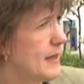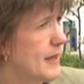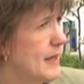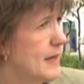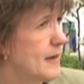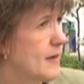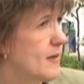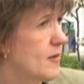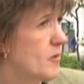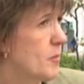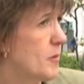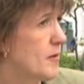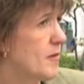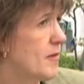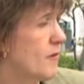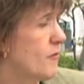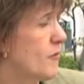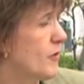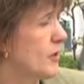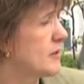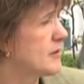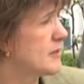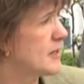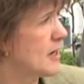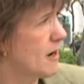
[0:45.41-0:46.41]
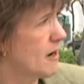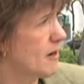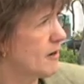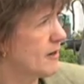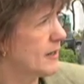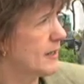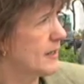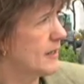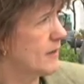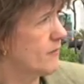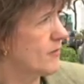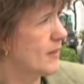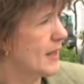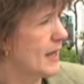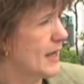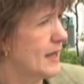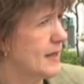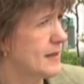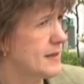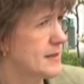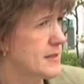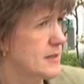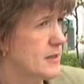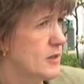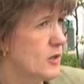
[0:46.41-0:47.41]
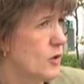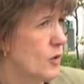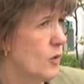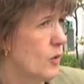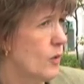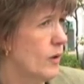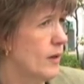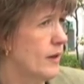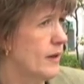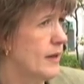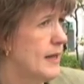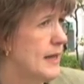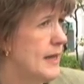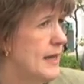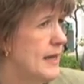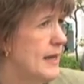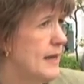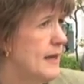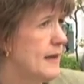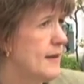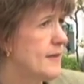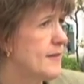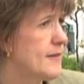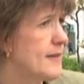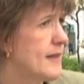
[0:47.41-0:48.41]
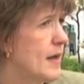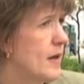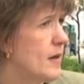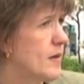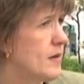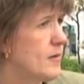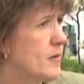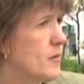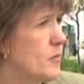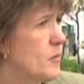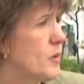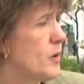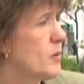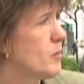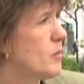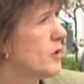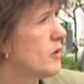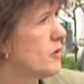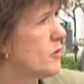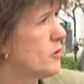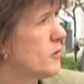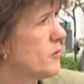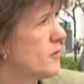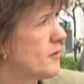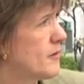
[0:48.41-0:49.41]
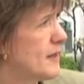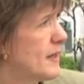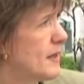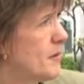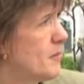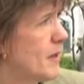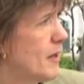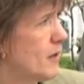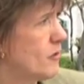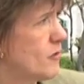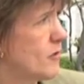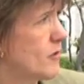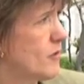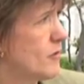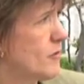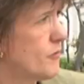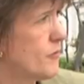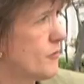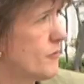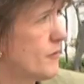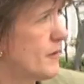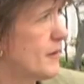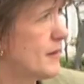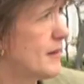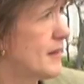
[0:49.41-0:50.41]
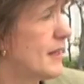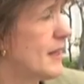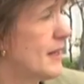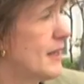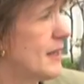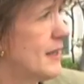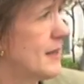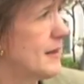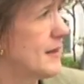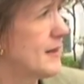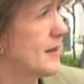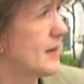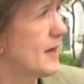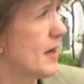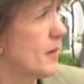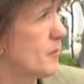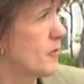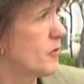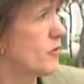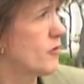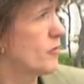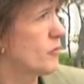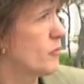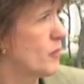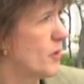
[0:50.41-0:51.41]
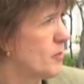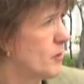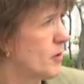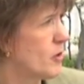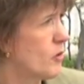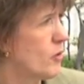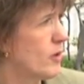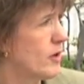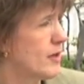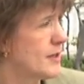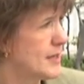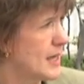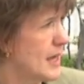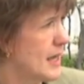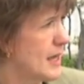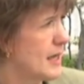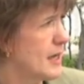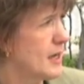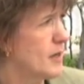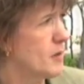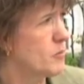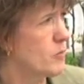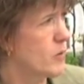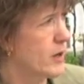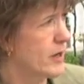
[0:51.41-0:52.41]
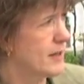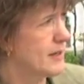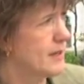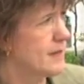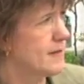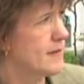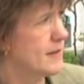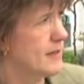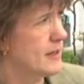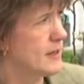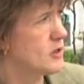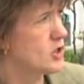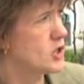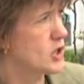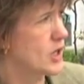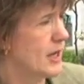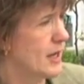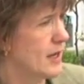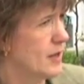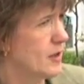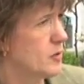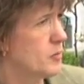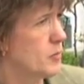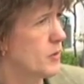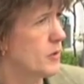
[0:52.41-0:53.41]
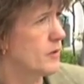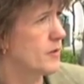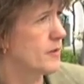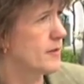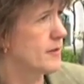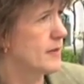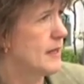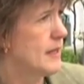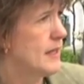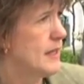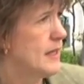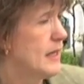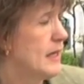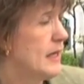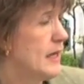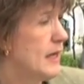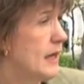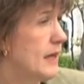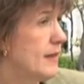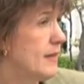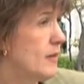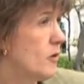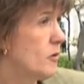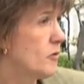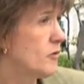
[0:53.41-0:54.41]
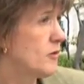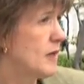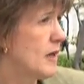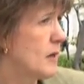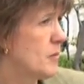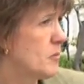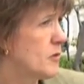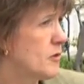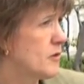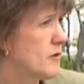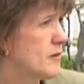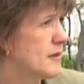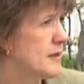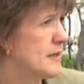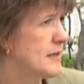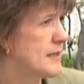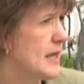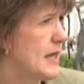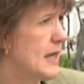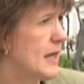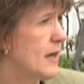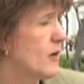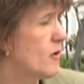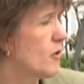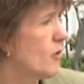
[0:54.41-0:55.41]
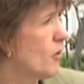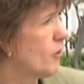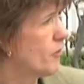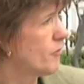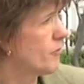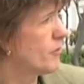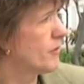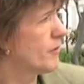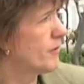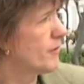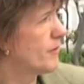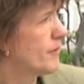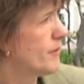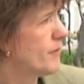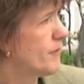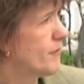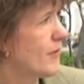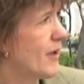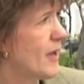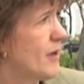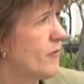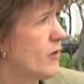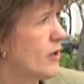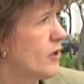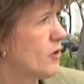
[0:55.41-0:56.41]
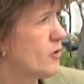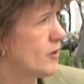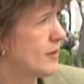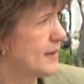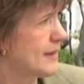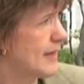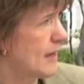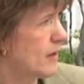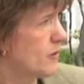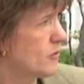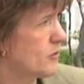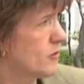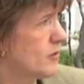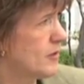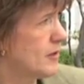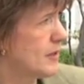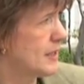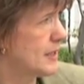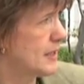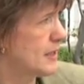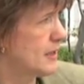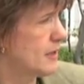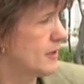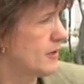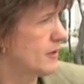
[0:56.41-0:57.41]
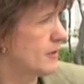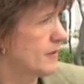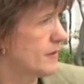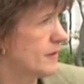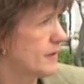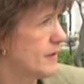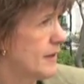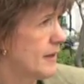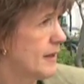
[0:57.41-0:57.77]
And a specific target of that goal is that we reduce the amount of the numbers of women who are dying in pregnancy and childbirth. And those numbers today are over 500,000 a year.